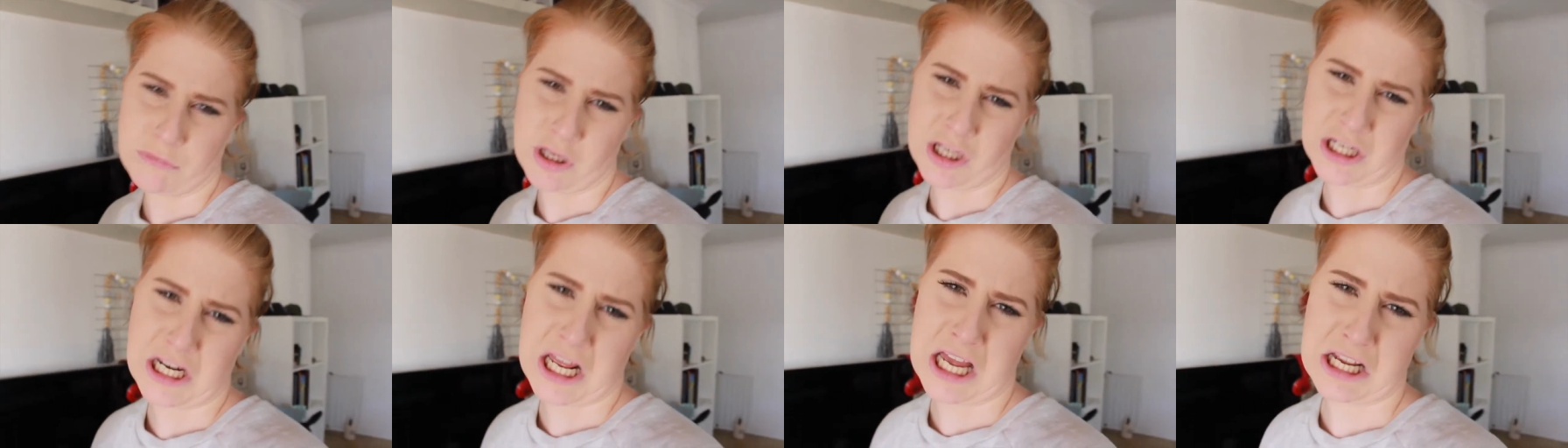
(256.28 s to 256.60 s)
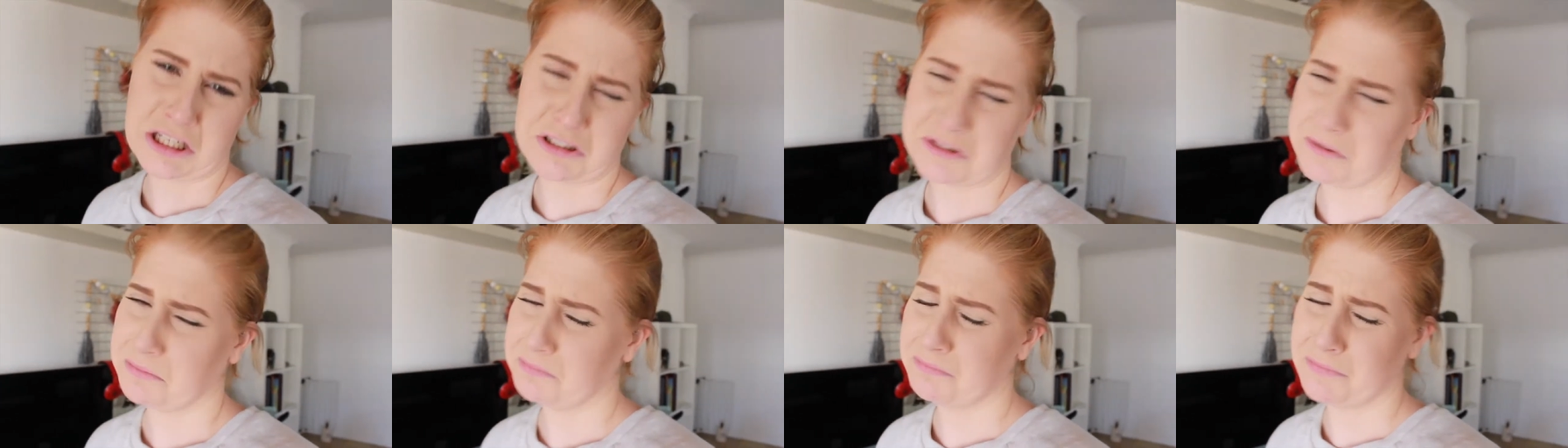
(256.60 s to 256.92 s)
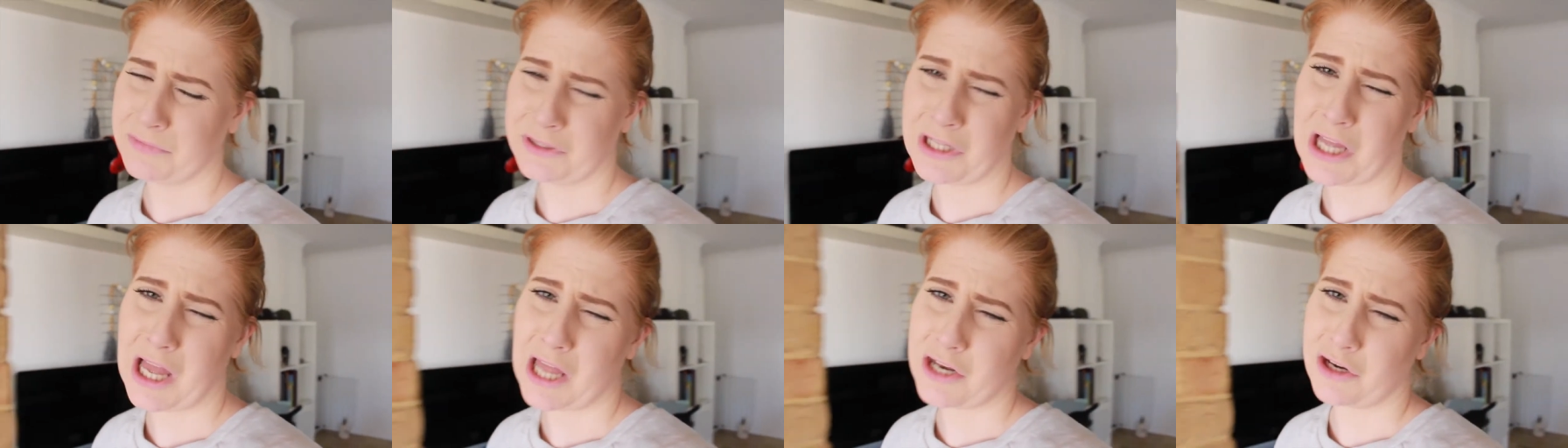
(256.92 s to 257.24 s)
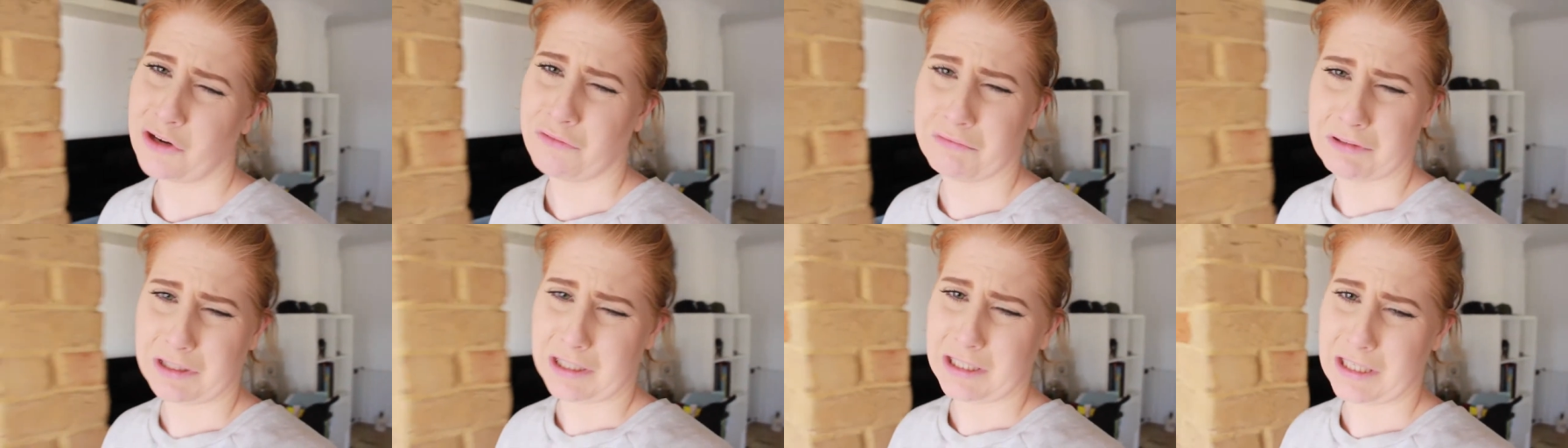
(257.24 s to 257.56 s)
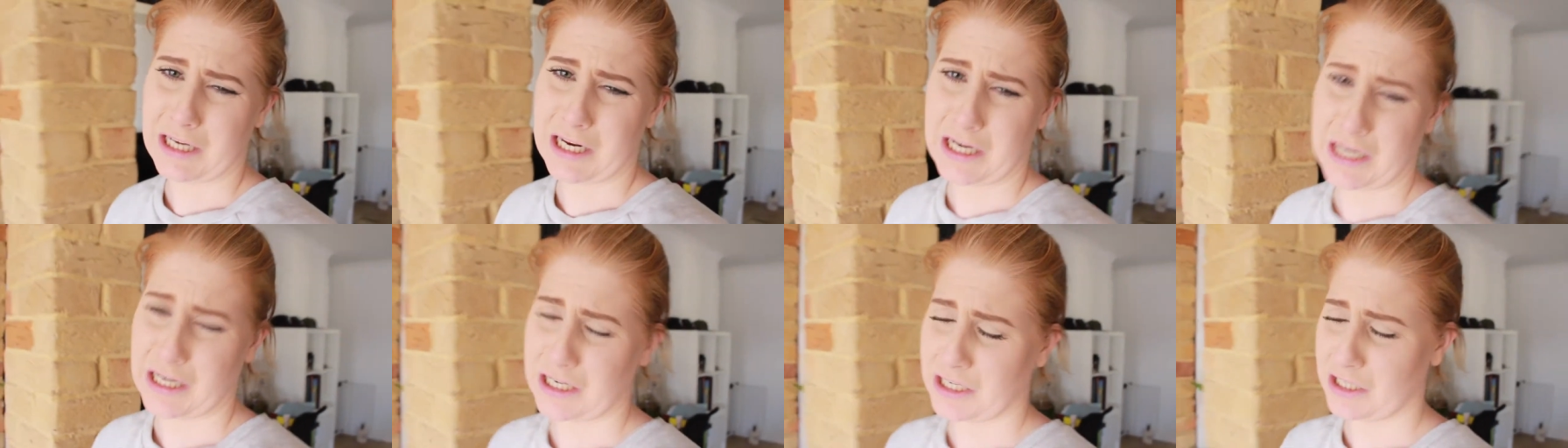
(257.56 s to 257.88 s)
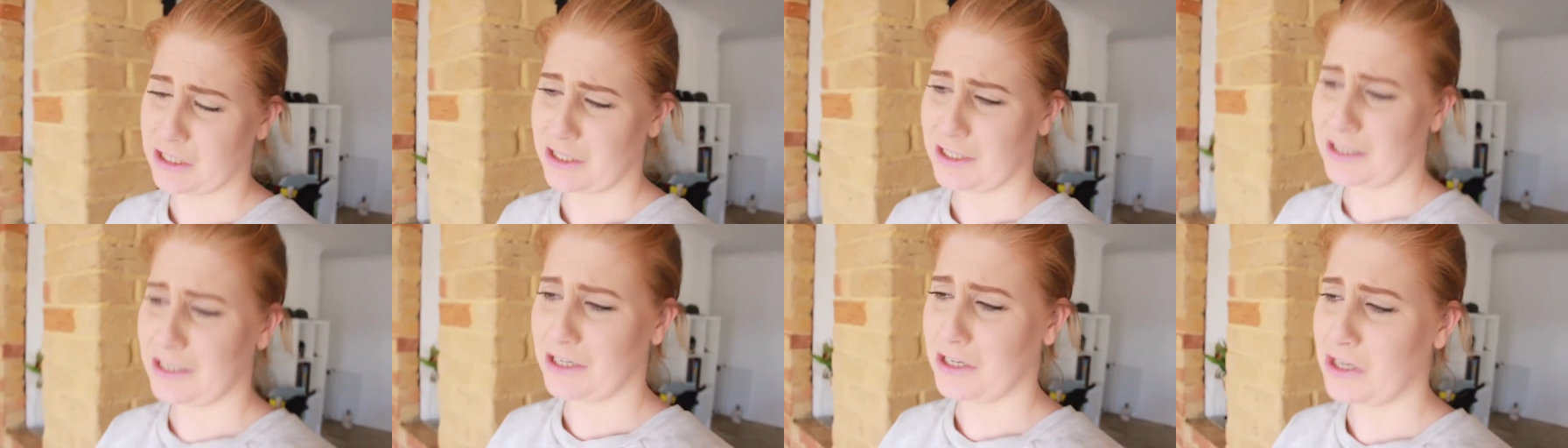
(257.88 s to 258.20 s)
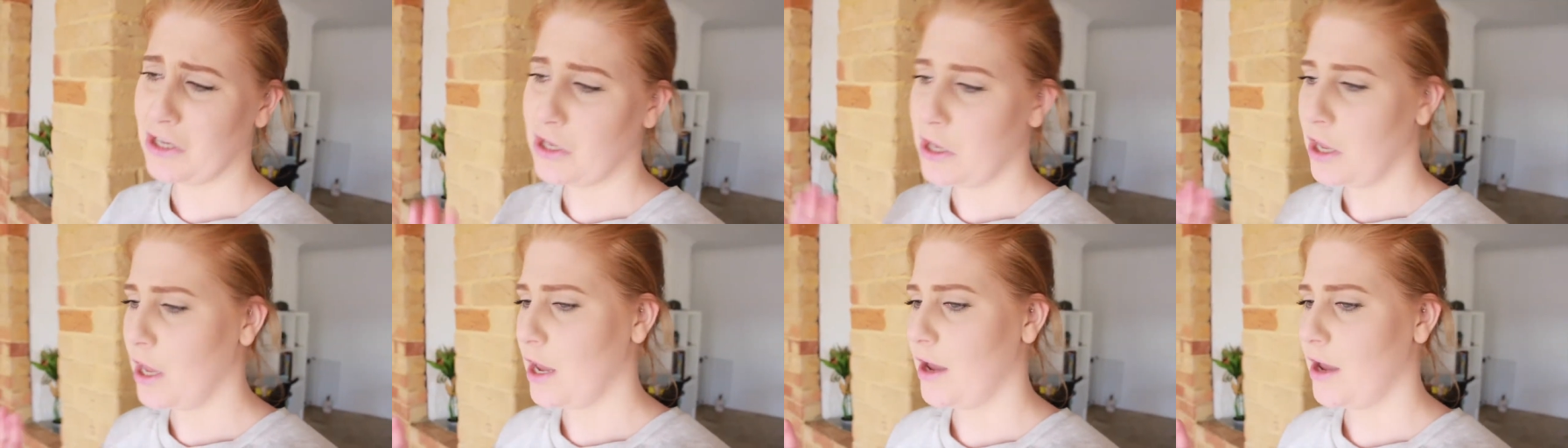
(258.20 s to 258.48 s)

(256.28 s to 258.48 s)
knickknacks. I don't really need anything.